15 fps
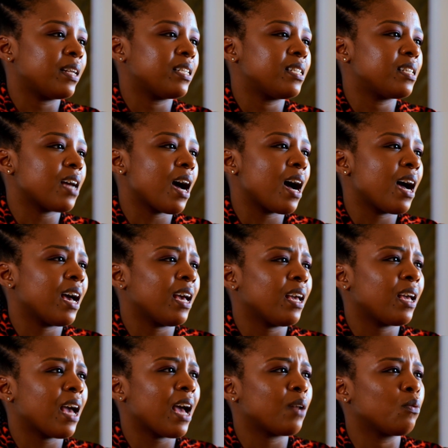but
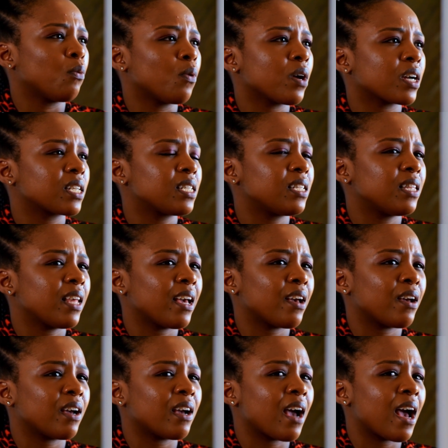I had worked
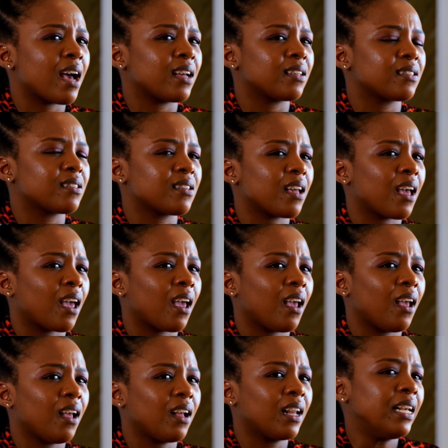there as
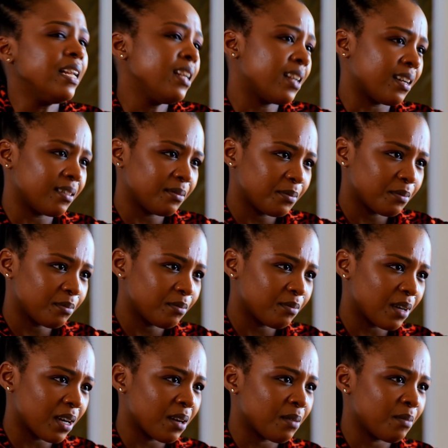a cleaner
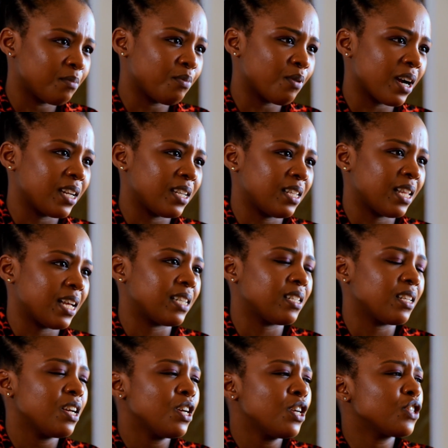prior to
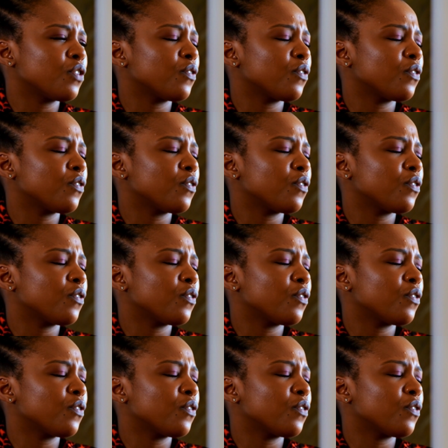that.